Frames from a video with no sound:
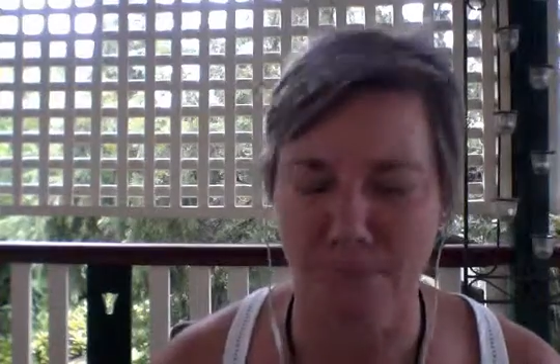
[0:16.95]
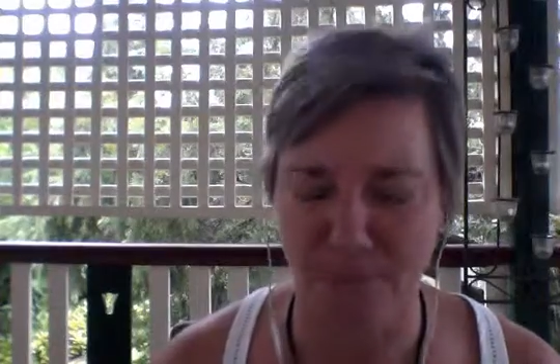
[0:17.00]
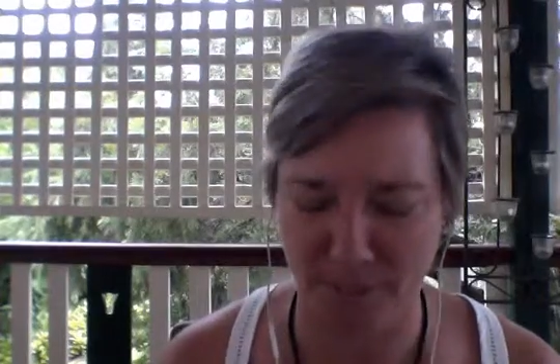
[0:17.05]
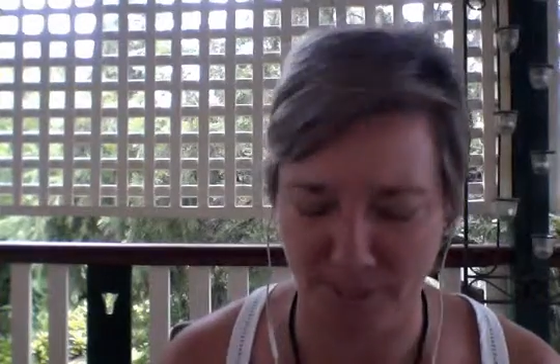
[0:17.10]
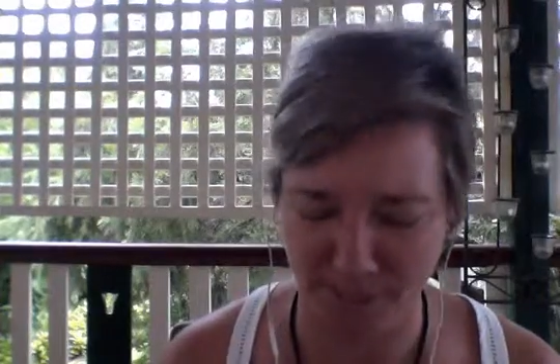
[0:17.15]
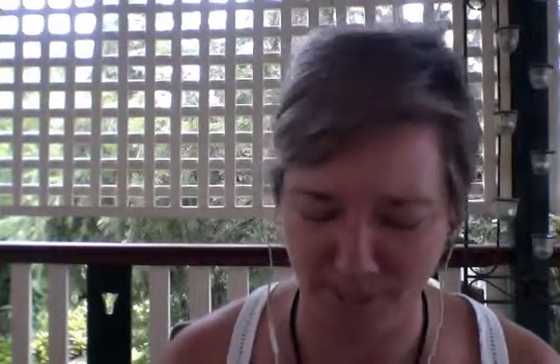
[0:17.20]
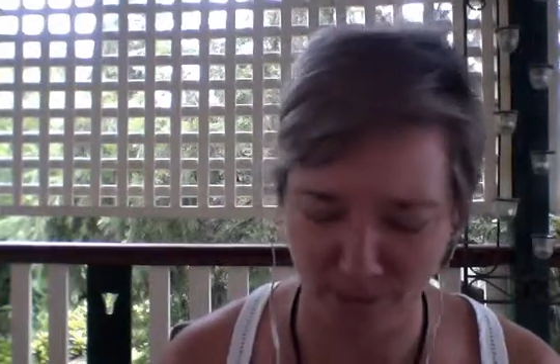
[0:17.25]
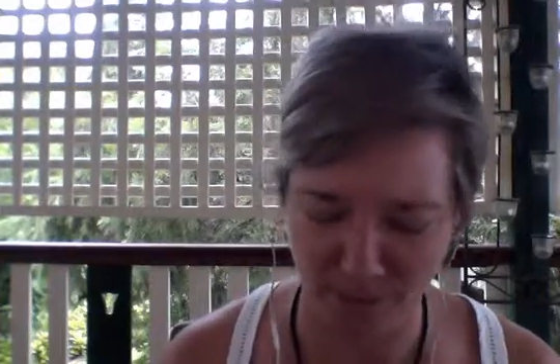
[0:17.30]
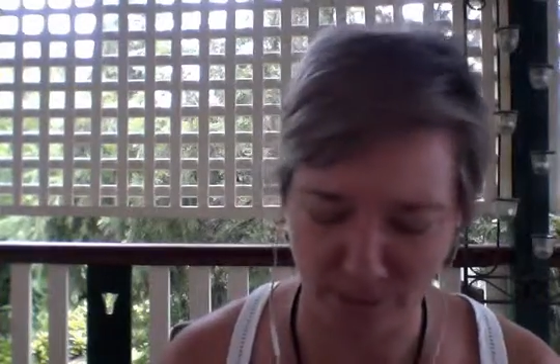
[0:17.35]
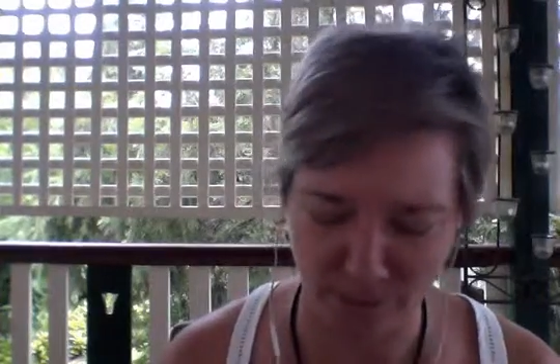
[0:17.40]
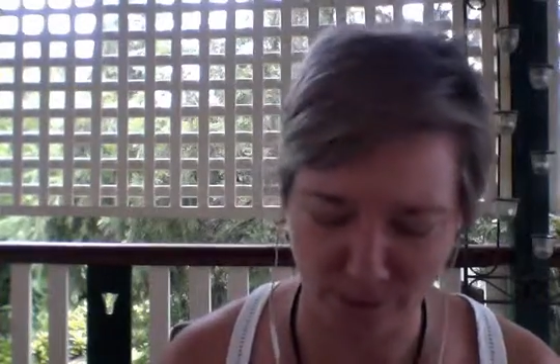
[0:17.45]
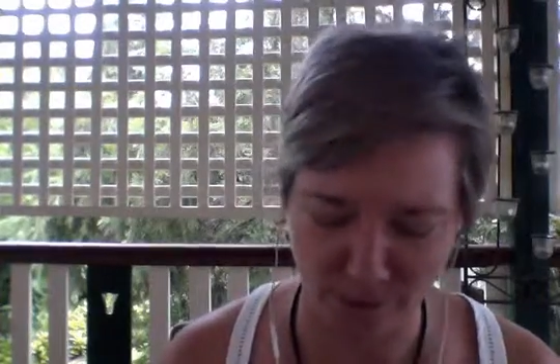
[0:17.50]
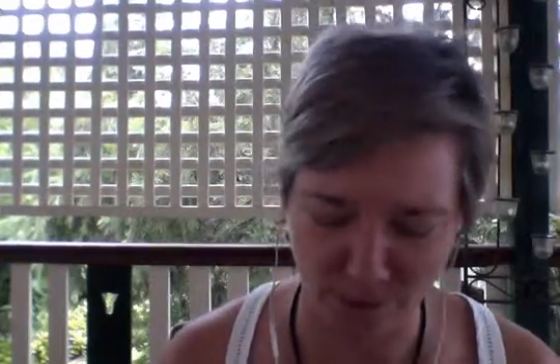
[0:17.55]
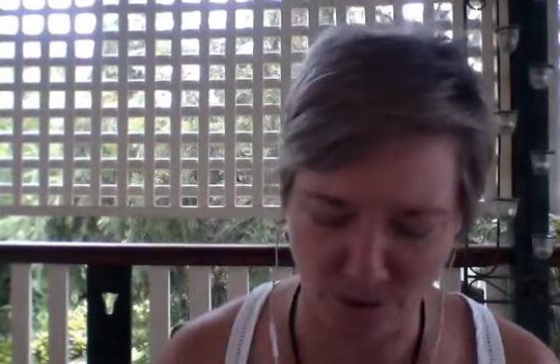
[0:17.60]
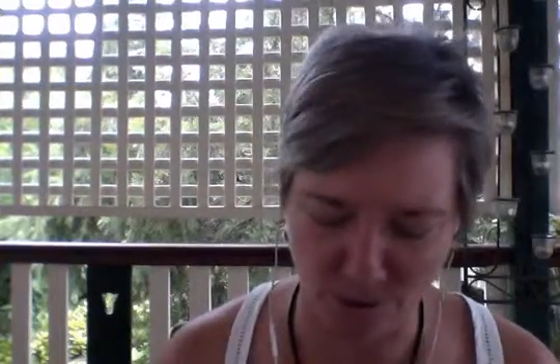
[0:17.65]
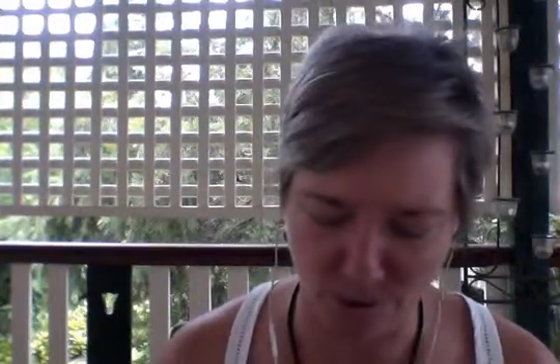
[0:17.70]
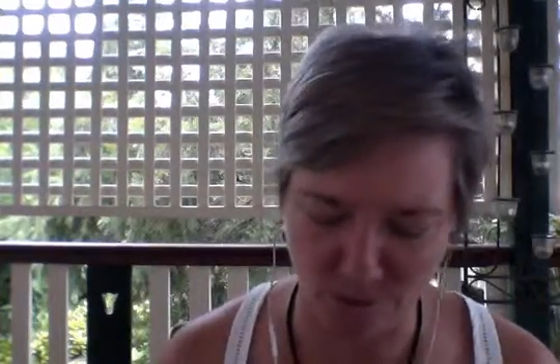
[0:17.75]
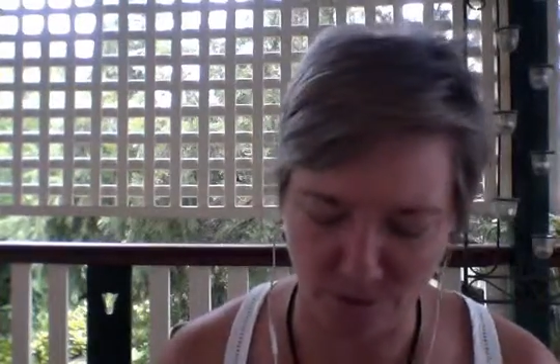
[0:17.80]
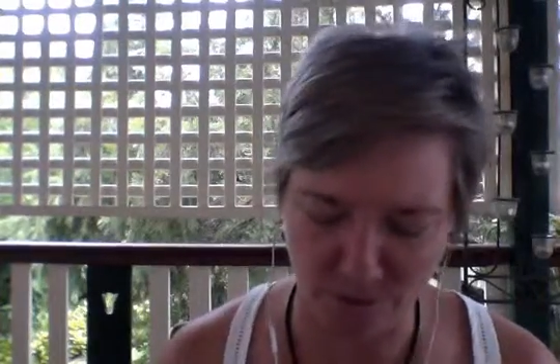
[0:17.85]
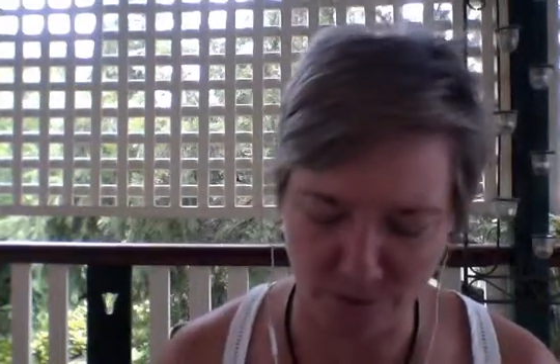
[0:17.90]
Still going to
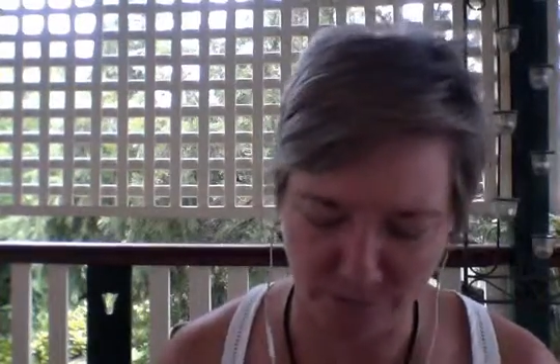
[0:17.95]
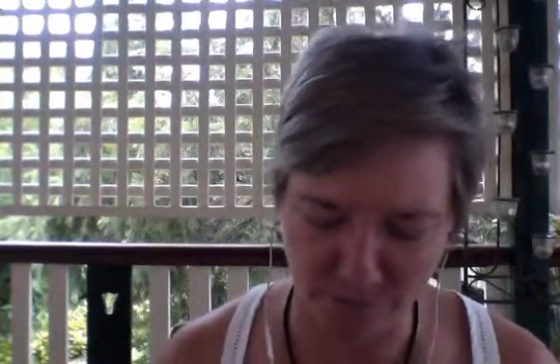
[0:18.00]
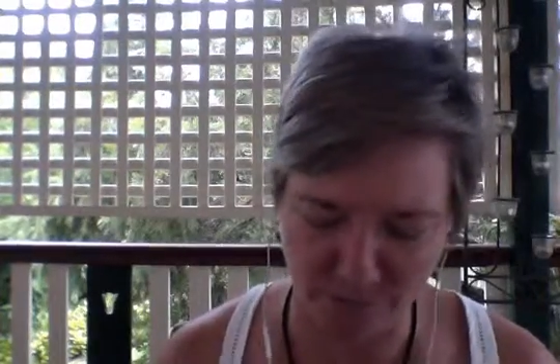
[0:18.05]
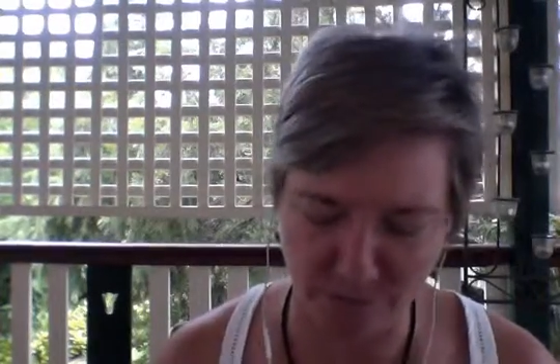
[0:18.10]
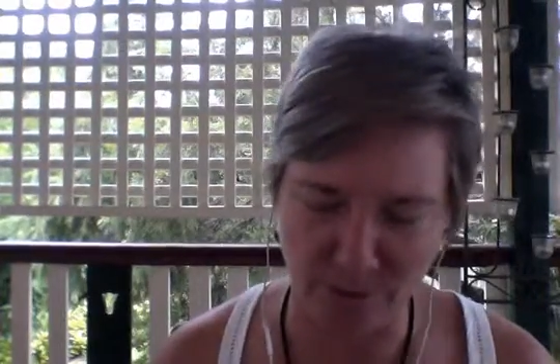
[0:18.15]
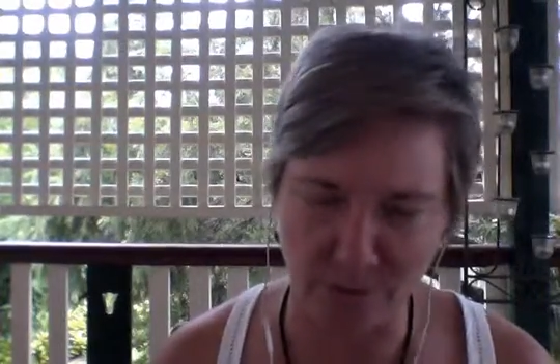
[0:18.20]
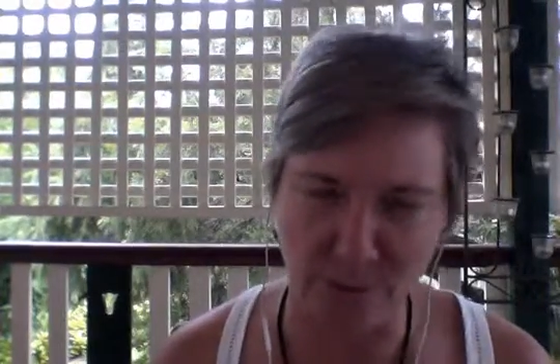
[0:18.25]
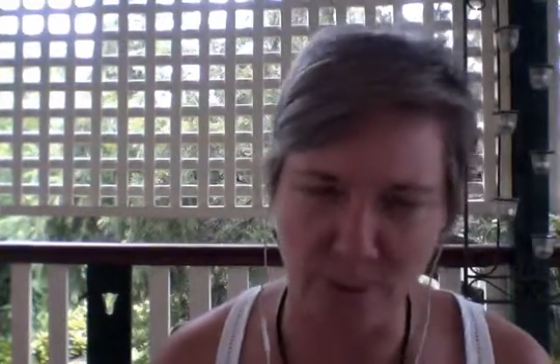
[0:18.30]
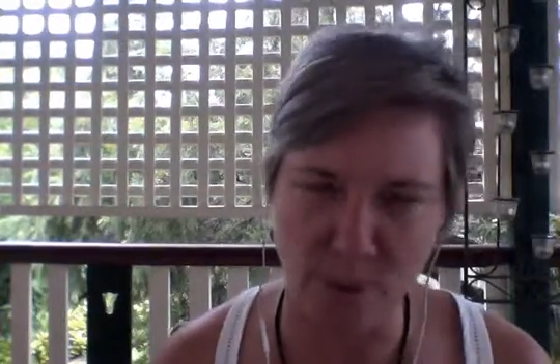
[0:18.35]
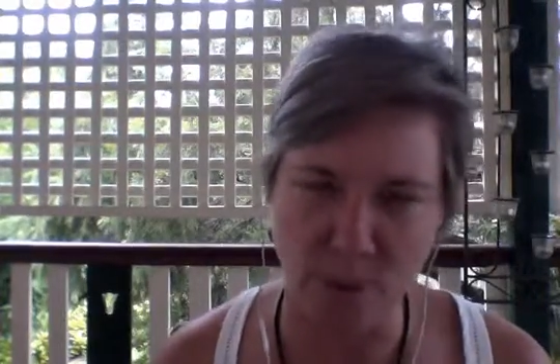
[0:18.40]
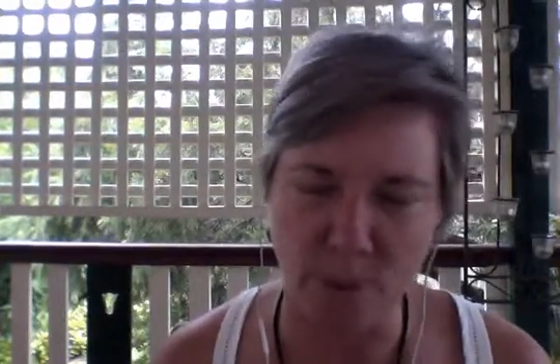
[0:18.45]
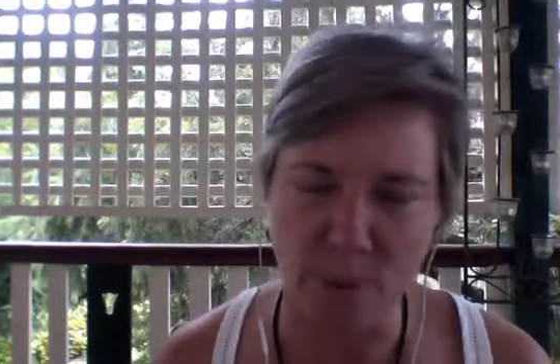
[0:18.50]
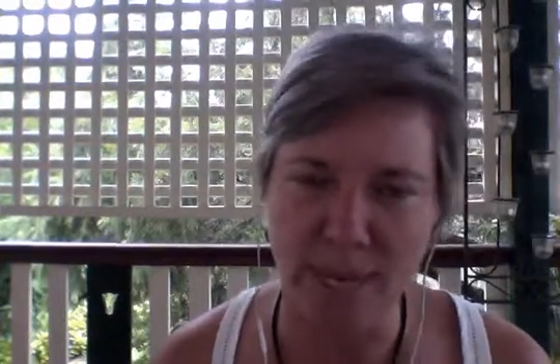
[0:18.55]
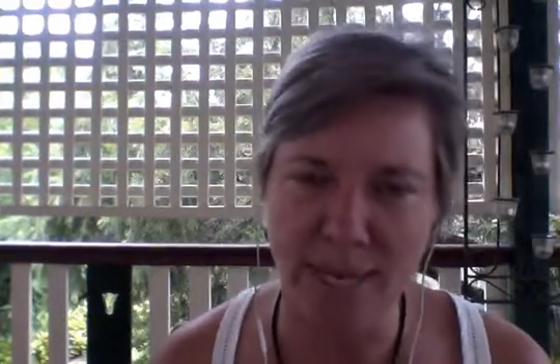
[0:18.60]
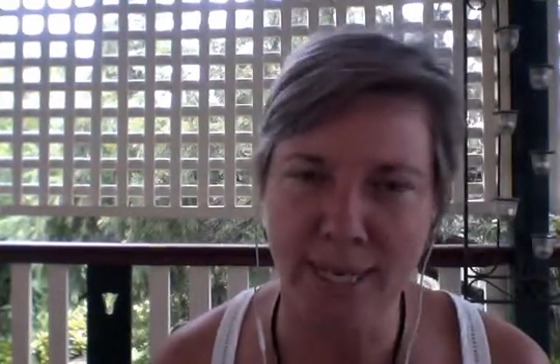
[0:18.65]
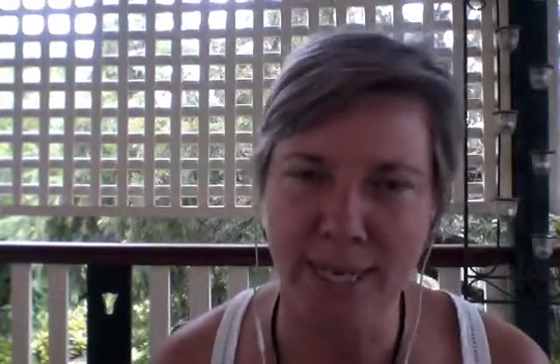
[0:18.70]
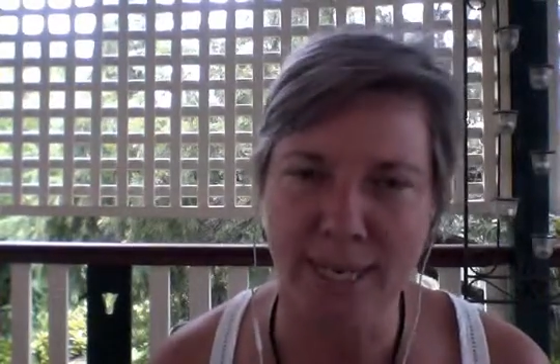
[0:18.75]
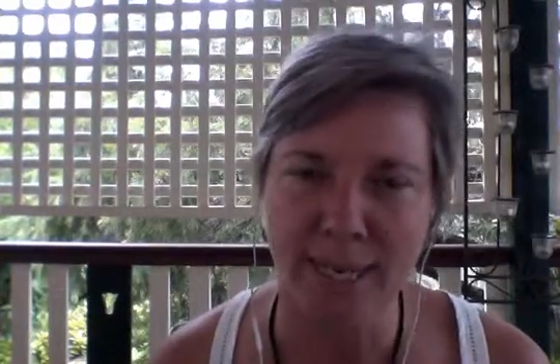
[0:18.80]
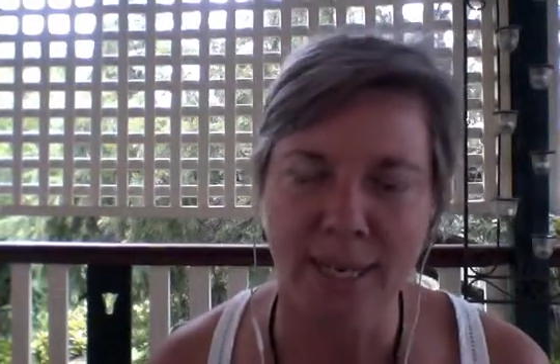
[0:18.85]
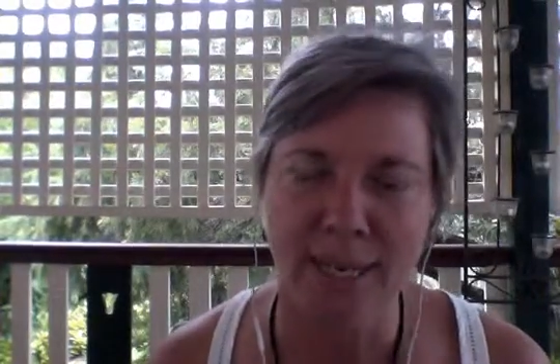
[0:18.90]
hold for a
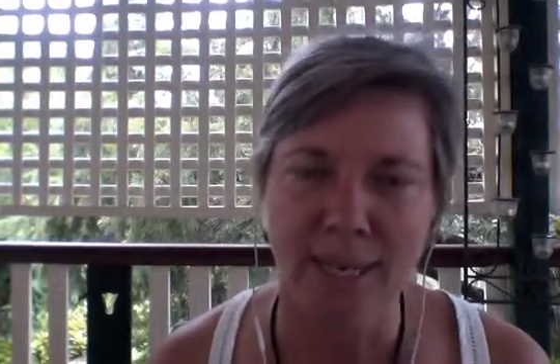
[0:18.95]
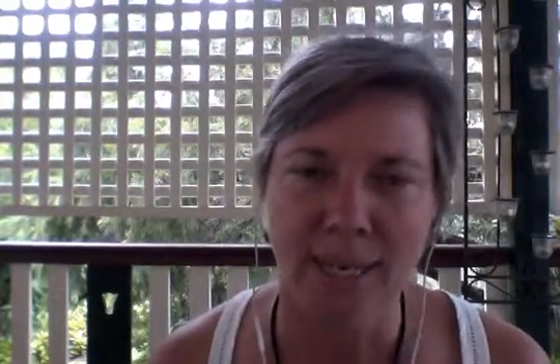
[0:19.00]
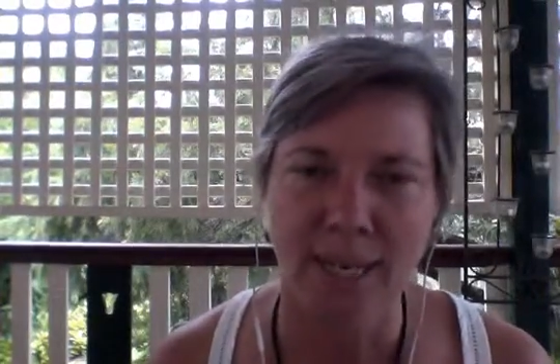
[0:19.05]
week.